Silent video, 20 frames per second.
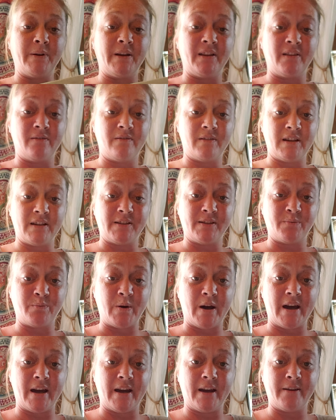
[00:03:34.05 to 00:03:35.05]
it this
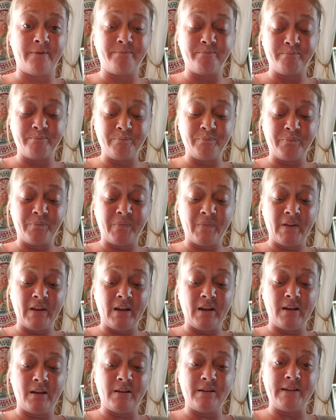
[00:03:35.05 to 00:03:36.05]
way.
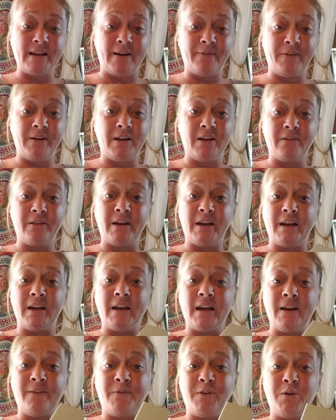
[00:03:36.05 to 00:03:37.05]

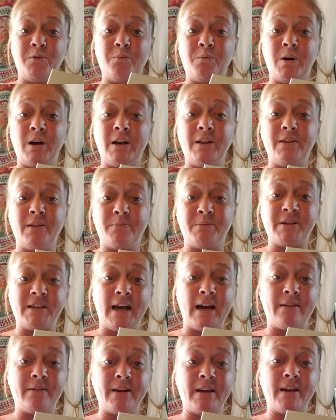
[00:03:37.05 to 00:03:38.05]
Definitely, if you want the
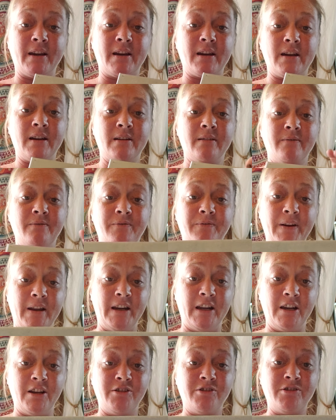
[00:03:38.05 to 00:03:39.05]
metallic
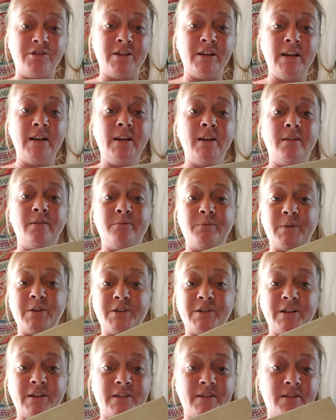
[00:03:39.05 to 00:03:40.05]
finish,
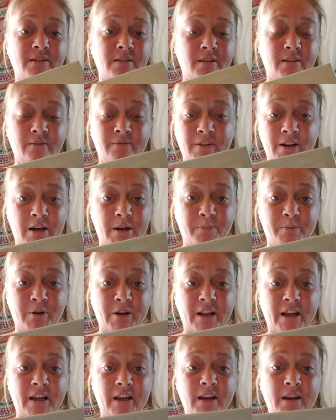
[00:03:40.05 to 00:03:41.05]
which is very
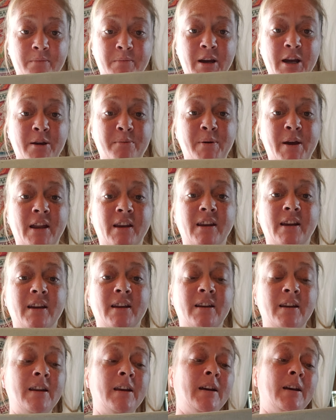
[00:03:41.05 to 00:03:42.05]
pretty in my
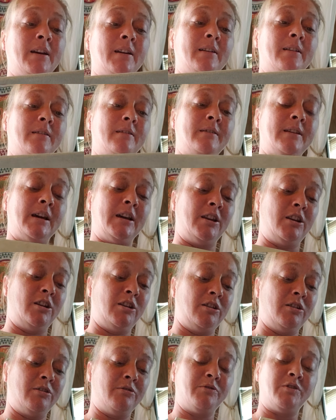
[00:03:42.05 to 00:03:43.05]
opinion, then
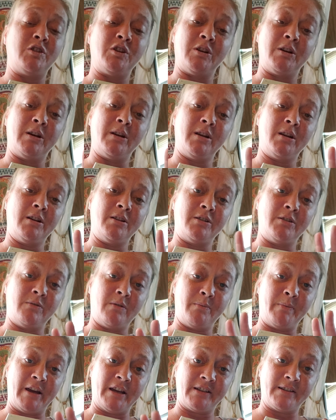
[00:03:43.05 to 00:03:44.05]
you should do
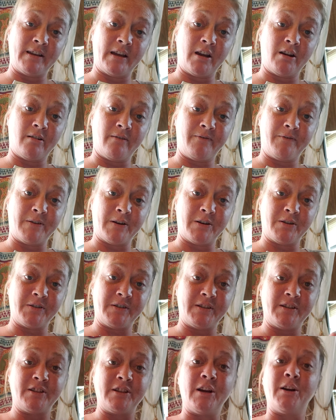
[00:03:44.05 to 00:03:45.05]
a base layer
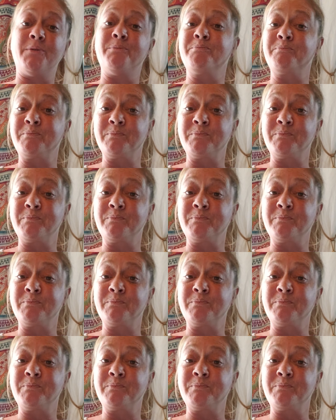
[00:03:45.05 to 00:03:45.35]
first. So